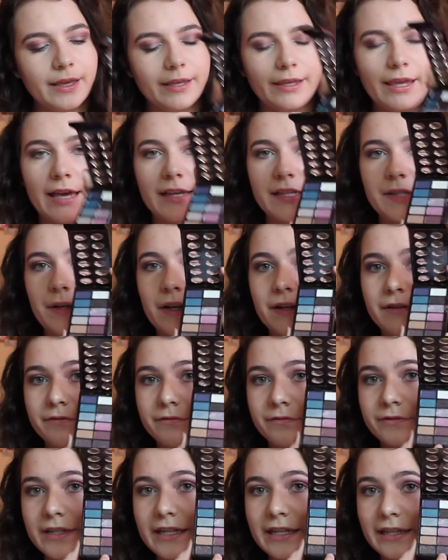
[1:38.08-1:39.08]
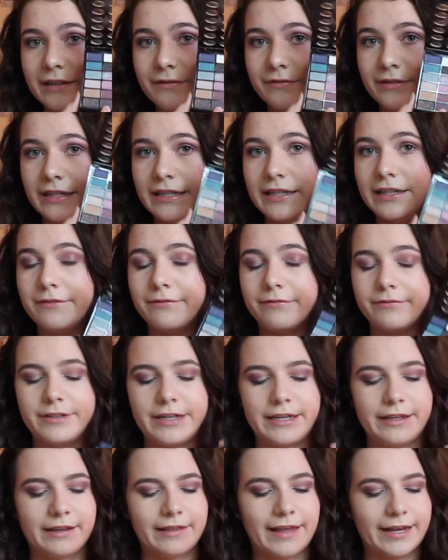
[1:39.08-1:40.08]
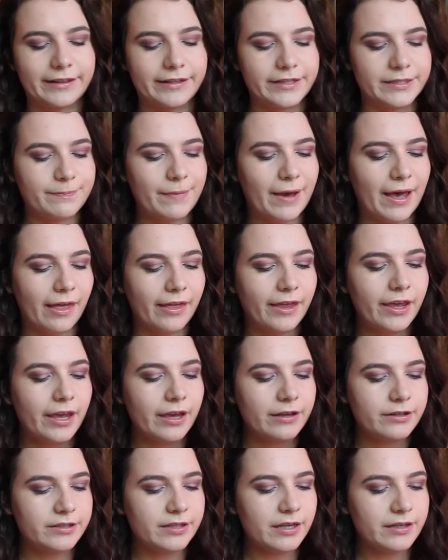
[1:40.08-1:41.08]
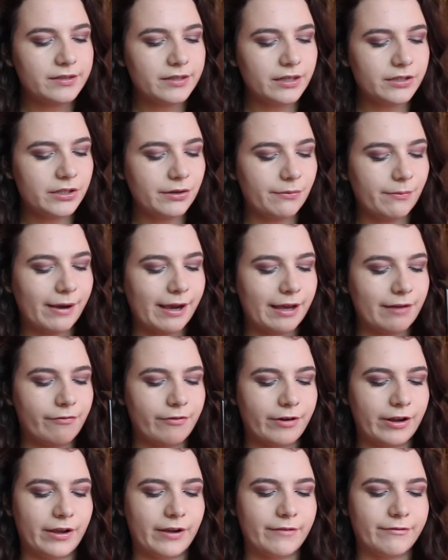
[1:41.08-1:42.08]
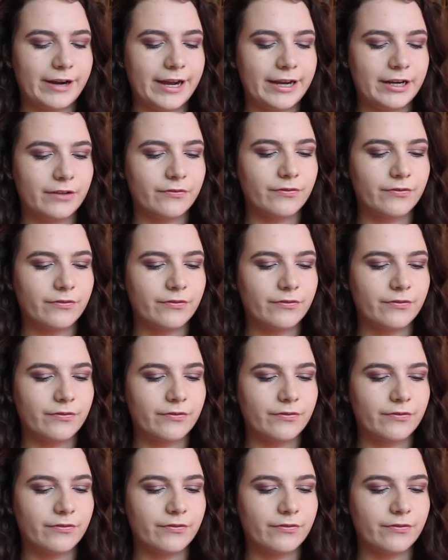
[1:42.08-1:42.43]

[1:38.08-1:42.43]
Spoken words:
Yeah, so I really like this palette. It just has such a wide variety